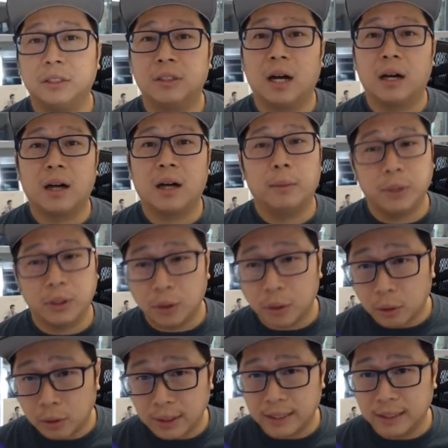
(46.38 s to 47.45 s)
stock option
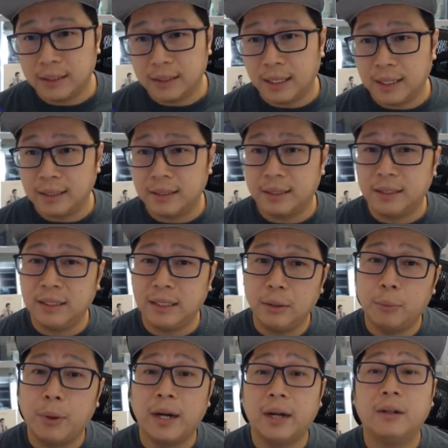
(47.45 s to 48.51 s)
holdings is to see
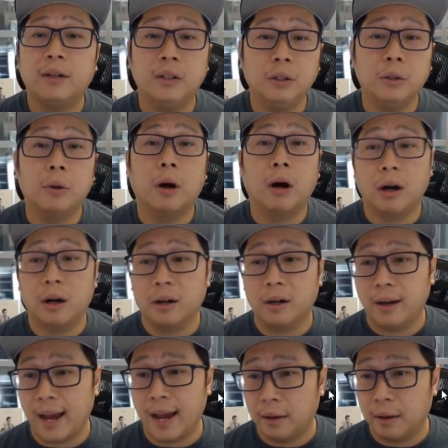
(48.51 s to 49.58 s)
where you are
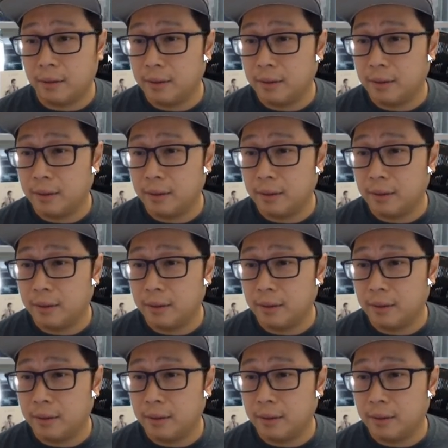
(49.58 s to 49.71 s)
now.